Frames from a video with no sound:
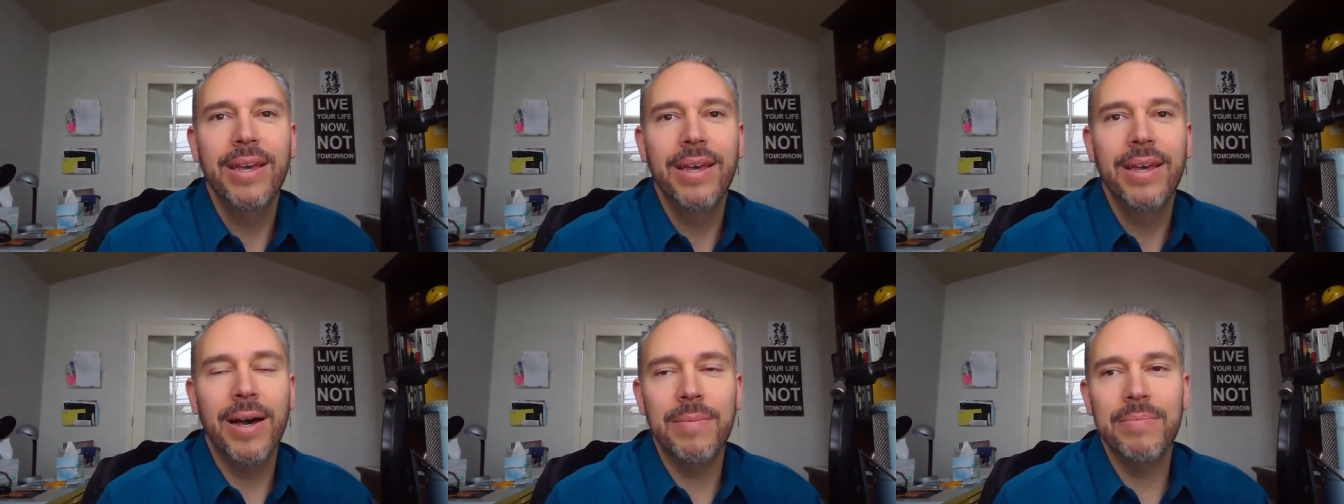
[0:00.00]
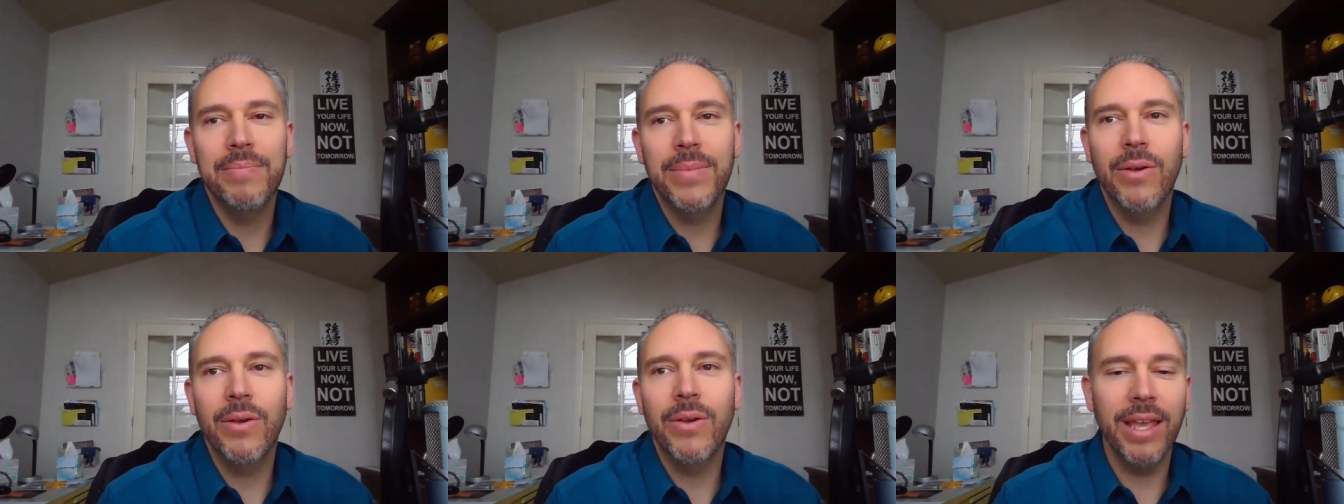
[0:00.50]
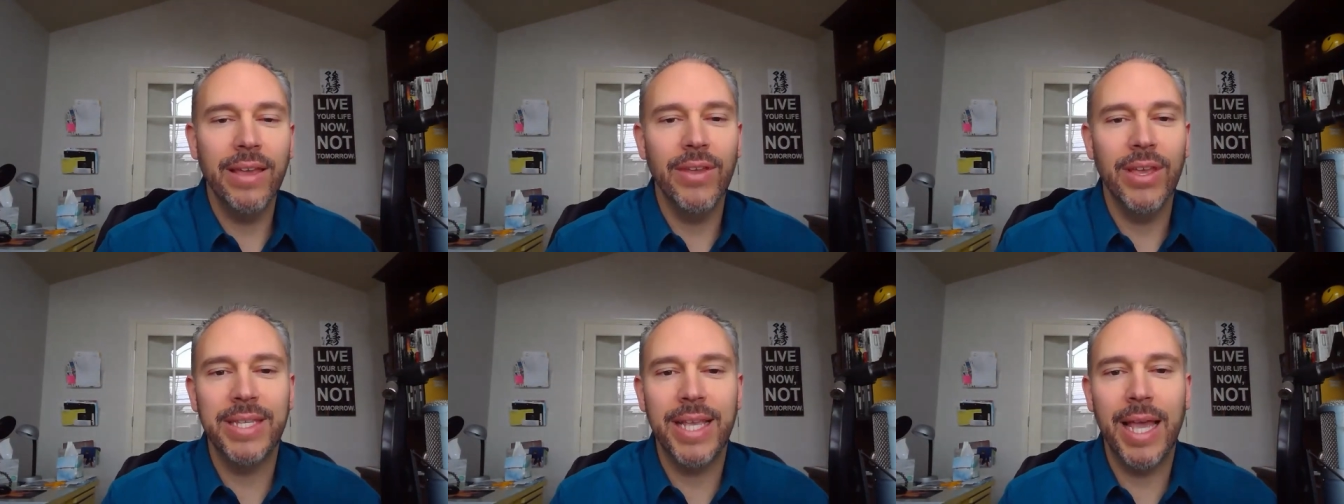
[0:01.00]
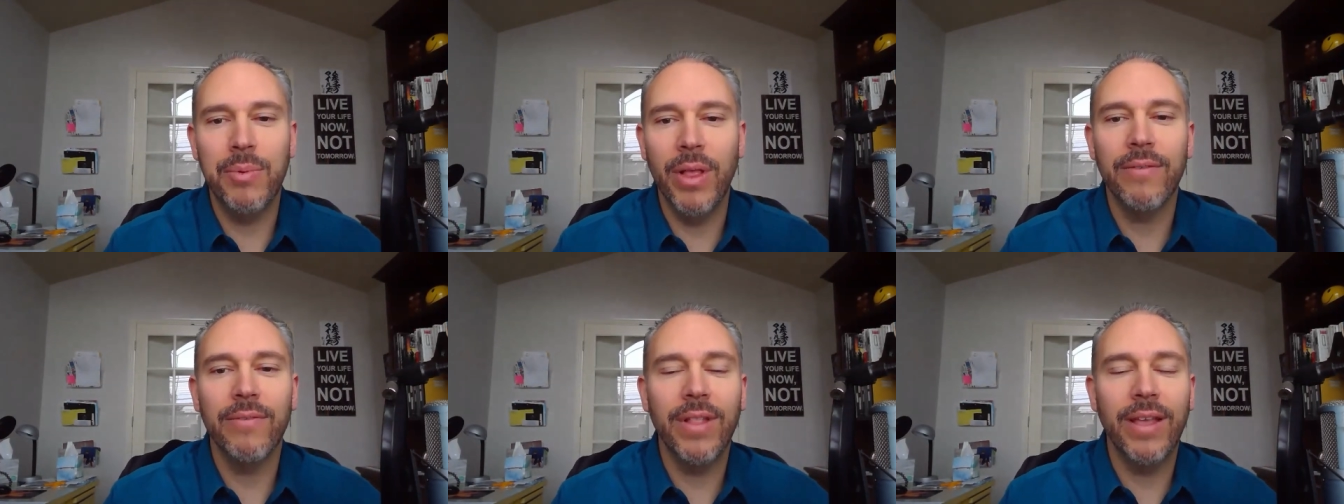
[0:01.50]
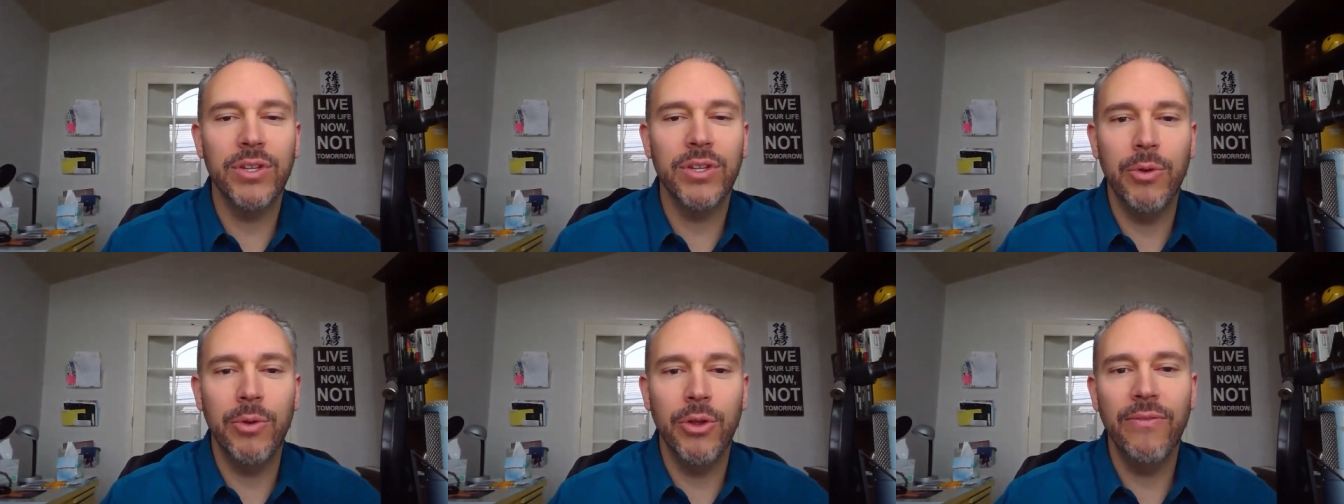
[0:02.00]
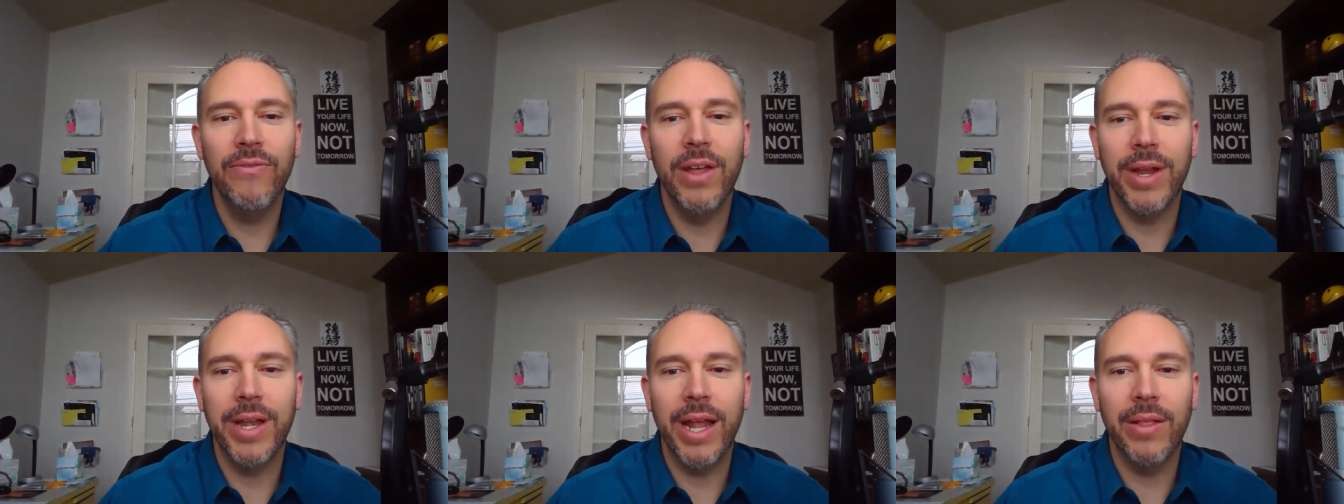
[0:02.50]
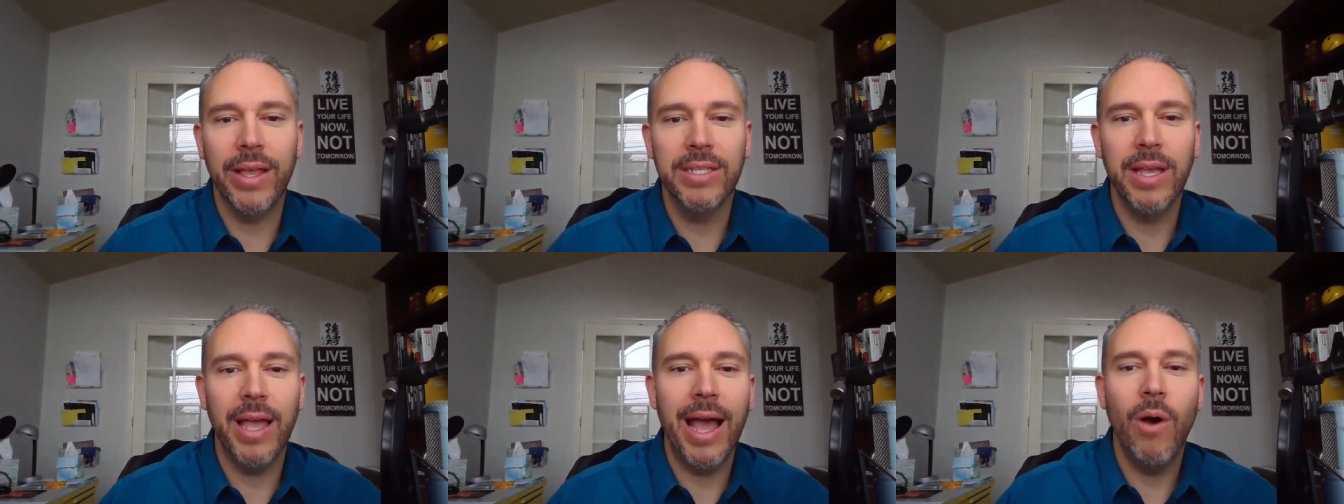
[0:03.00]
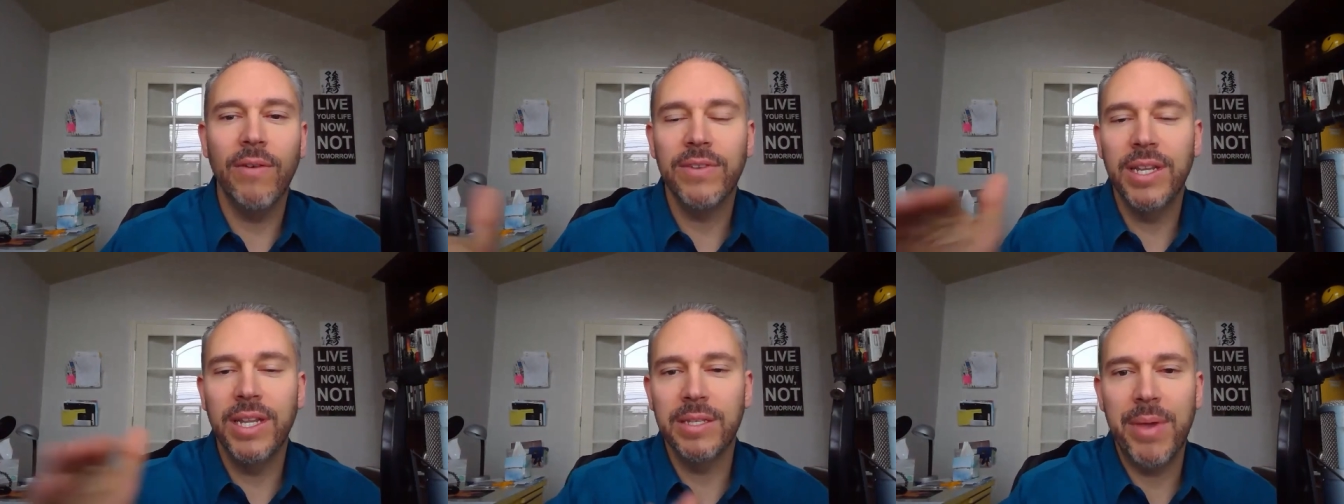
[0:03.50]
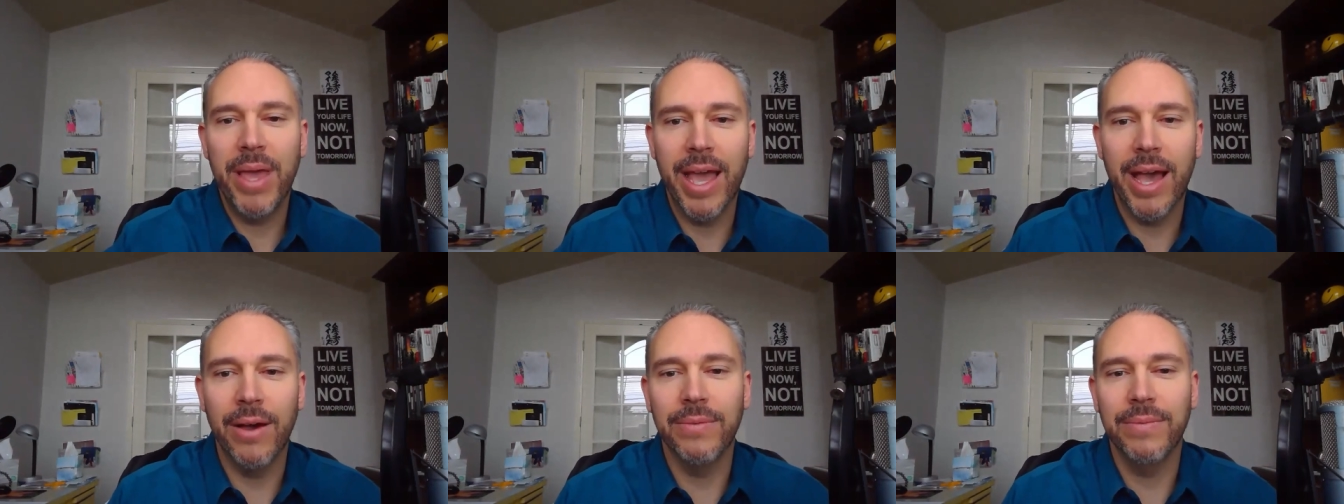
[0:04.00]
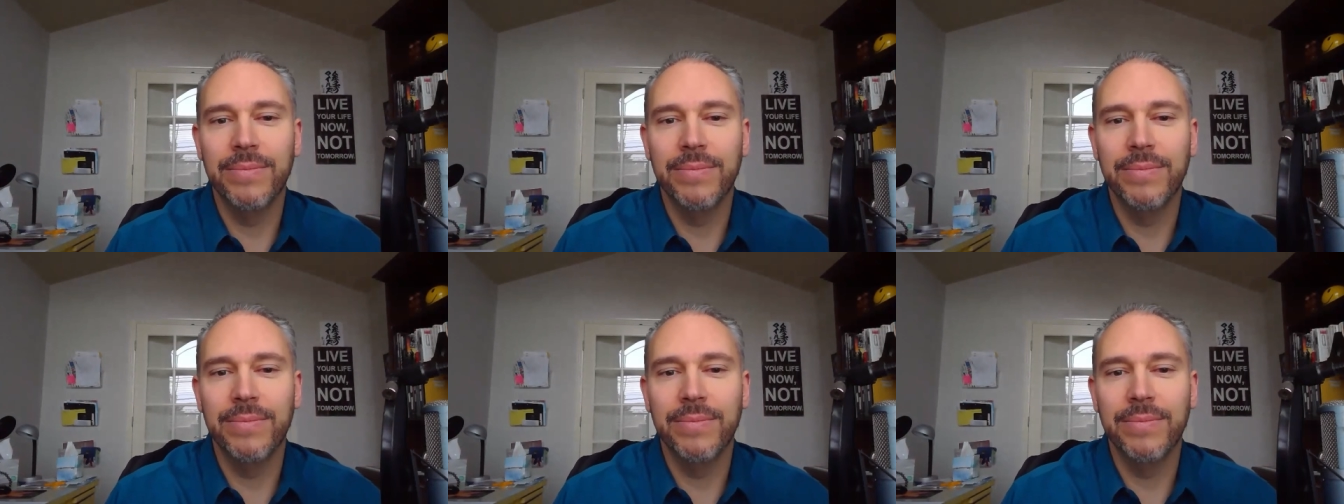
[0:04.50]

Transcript: Um, you know, kind of give you an example, like like for example, your fund right now, like is it how often does it pay out?